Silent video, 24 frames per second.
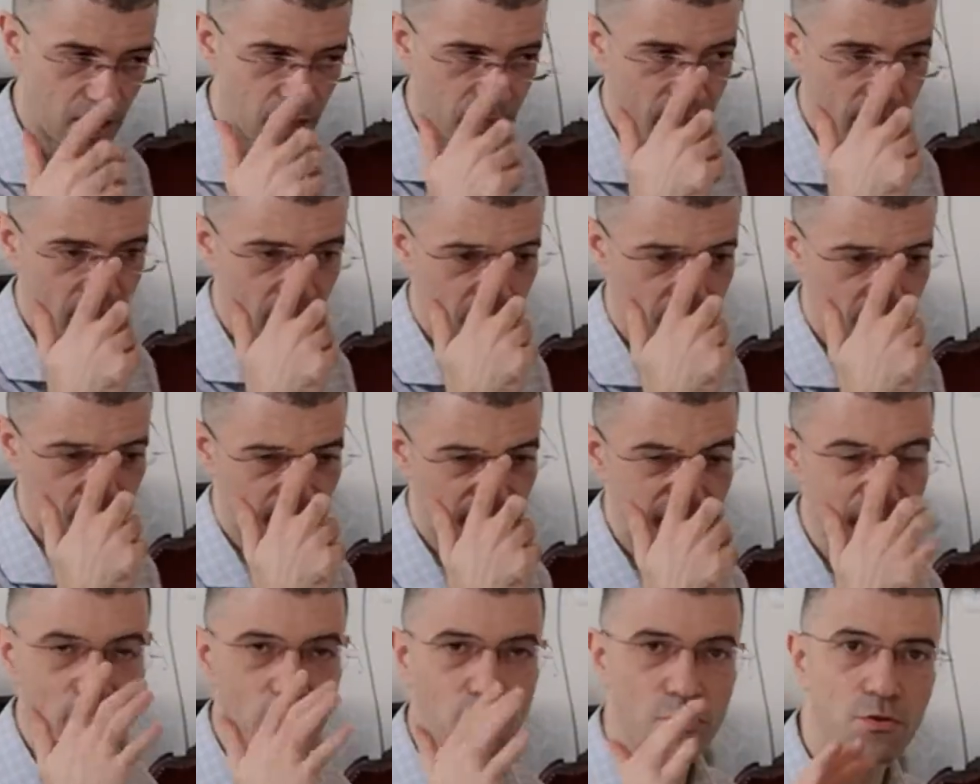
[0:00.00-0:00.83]
in the other
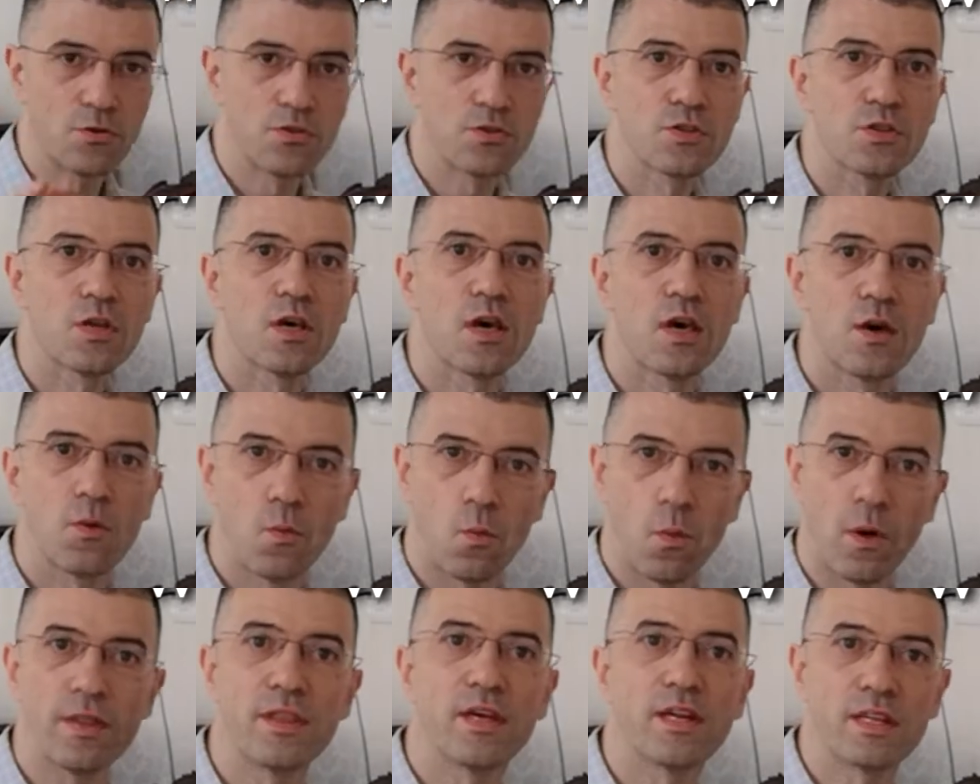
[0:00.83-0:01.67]
videos,
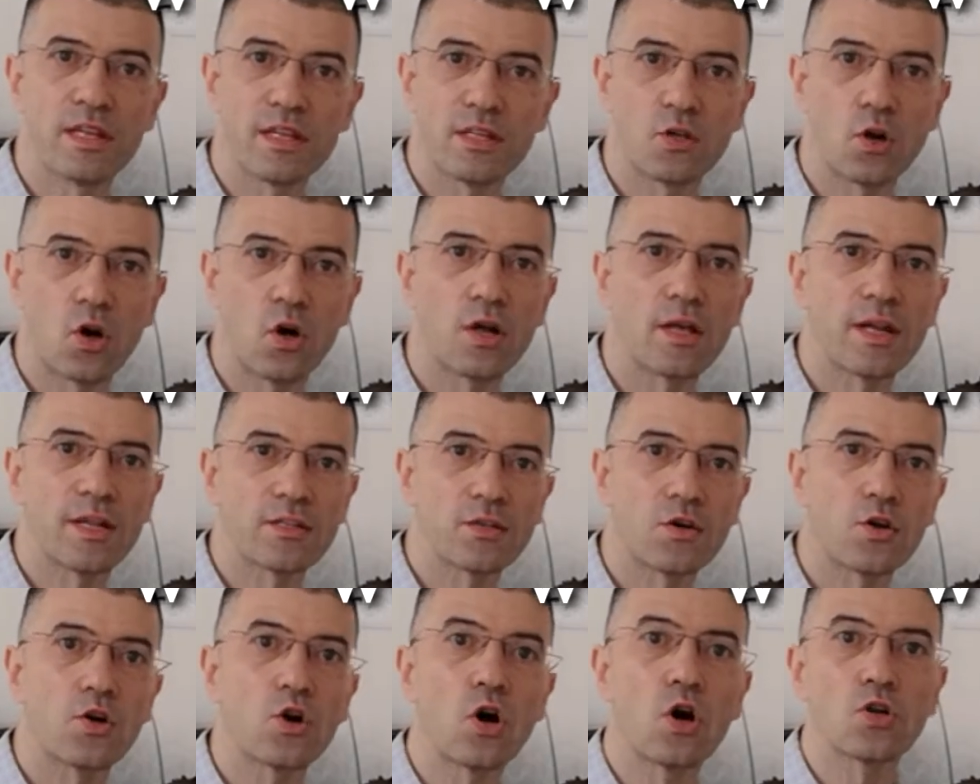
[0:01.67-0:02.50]
whether they
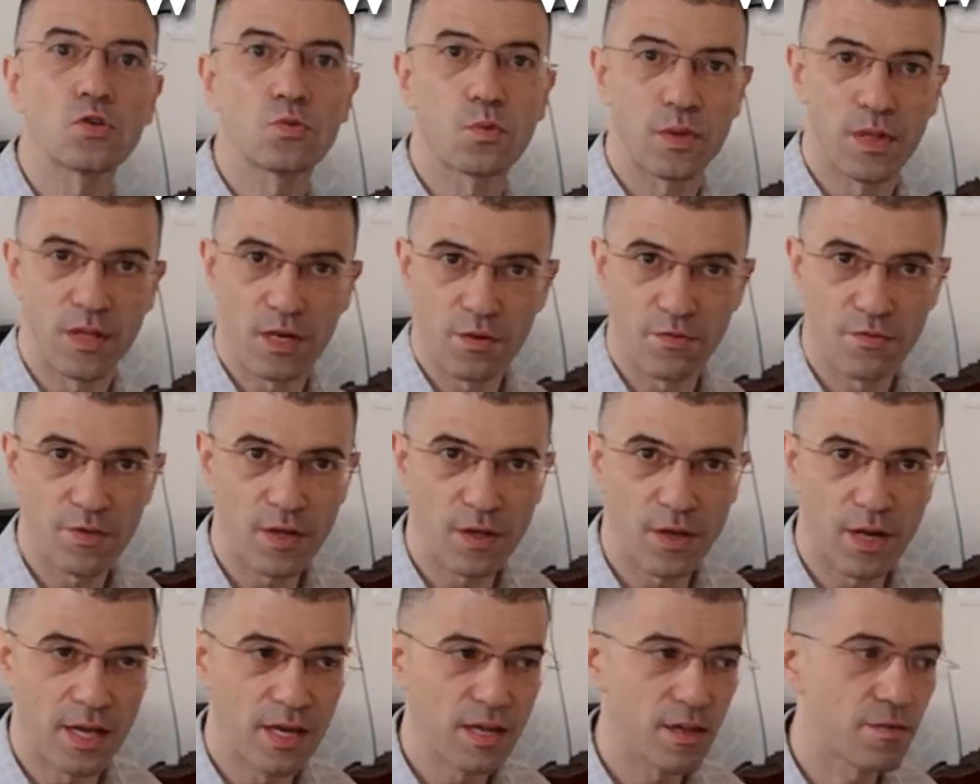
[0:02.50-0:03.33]
tolerate it or not, whether they
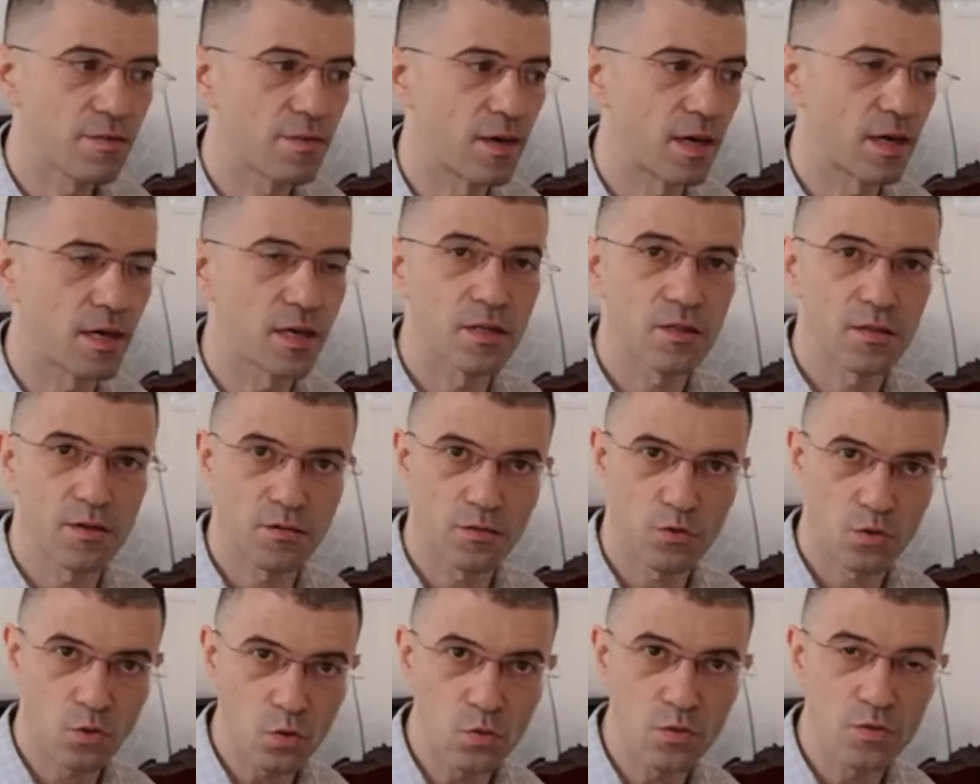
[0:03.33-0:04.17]
feel anything, and they
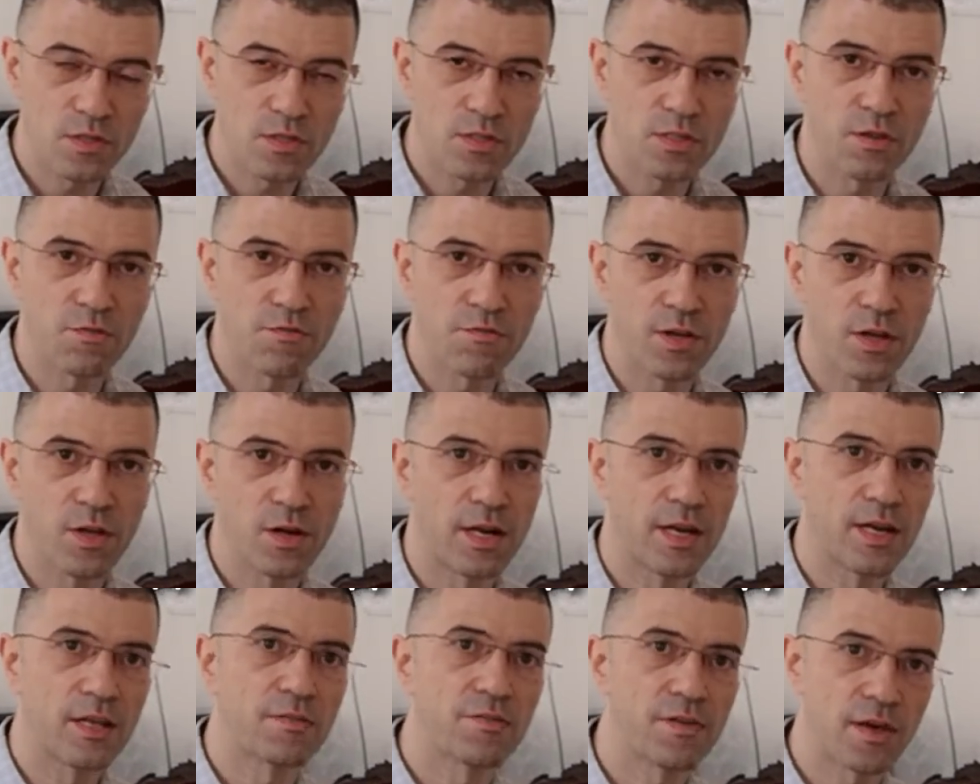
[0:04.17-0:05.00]
don't feel
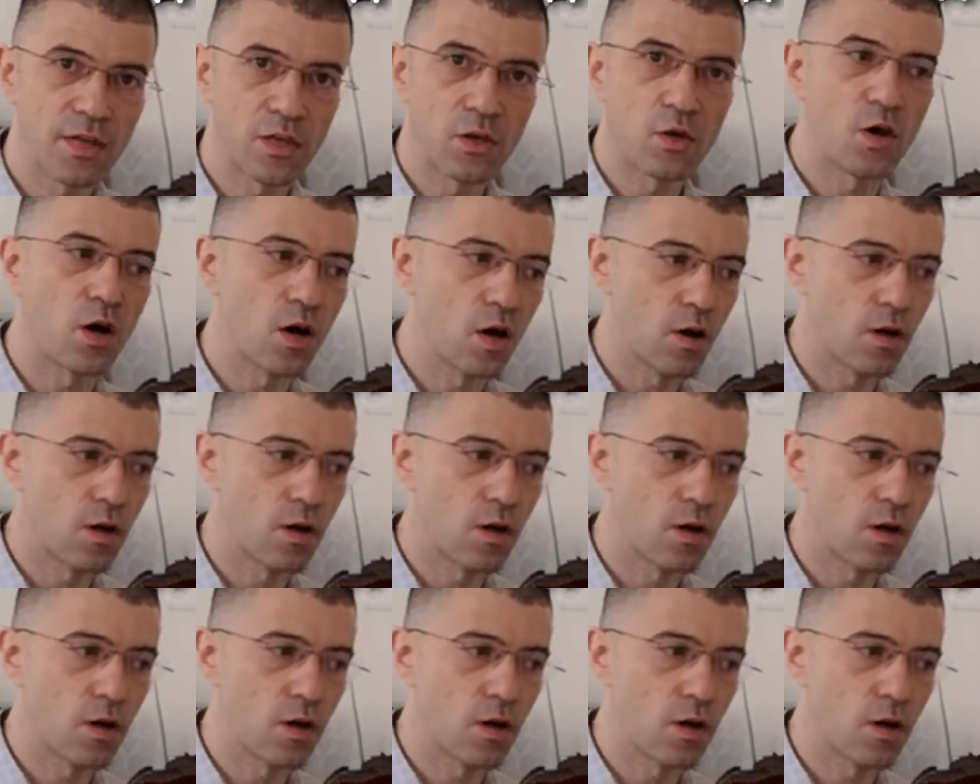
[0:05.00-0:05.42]
anything,